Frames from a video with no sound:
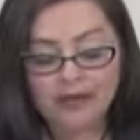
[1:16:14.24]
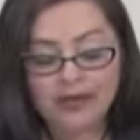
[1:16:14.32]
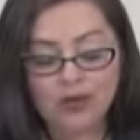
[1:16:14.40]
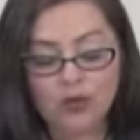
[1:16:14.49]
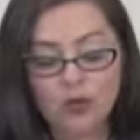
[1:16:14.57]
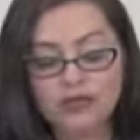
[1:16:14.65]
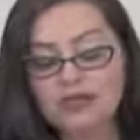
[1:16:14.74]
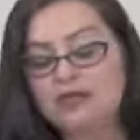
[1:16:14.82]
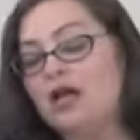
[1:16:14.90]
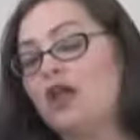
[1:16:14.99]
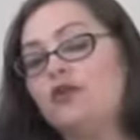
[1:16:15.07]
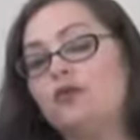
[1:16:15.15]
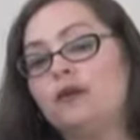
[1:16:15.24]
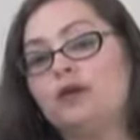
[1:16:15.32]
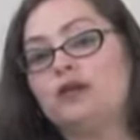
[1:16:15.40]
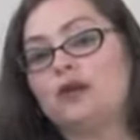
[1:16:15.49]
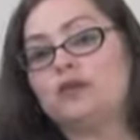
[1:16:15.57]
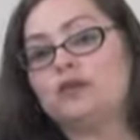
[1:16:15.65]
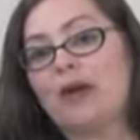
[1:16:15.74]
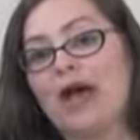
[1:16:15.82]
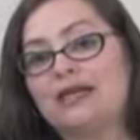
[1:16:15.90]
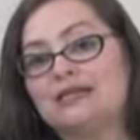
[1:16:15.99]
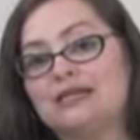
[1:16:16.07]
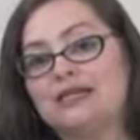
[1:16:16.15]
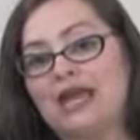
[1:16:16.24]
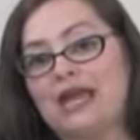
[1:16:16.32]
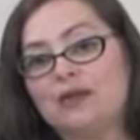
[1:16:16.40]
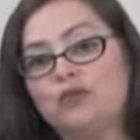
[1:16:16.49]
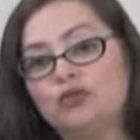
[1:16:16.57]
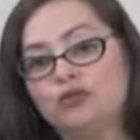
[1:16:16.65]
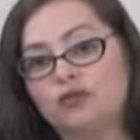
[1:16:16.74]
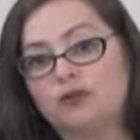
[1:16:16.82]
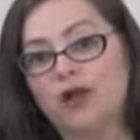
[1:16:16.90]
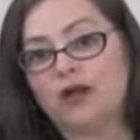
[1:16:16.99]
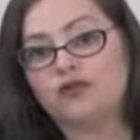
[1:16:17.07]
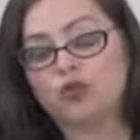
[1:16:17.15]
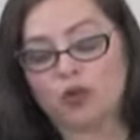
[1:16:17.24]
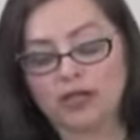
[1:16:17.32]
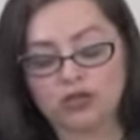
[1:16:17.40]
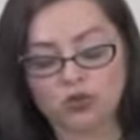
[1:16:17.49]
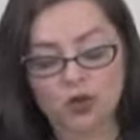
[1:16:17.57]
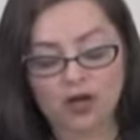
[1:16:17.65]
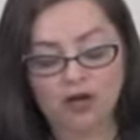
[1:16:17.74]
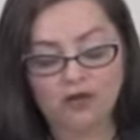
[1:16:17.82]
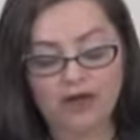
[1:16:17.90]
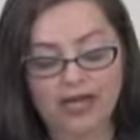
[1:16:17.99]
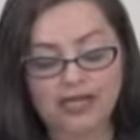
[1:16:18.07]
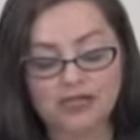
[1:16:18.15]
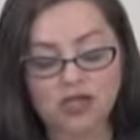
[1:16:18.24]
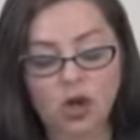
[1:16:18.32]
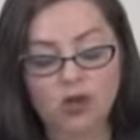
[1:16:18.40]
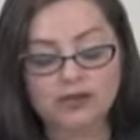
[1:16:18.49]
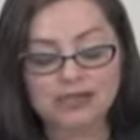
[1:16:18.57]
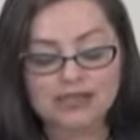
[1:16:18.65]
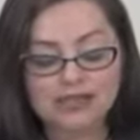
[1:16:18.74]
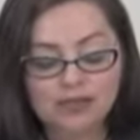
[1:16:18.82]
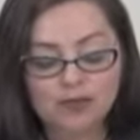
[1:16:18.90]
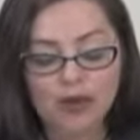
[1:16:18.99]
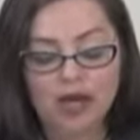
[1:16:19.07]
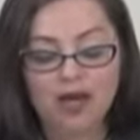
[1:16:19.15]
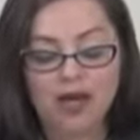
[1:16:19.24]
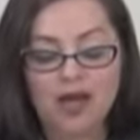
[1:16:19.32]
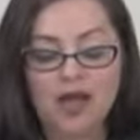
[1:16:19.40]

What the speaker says: Now, there was another bill that was passed in April of 2012, and it's called CISPA,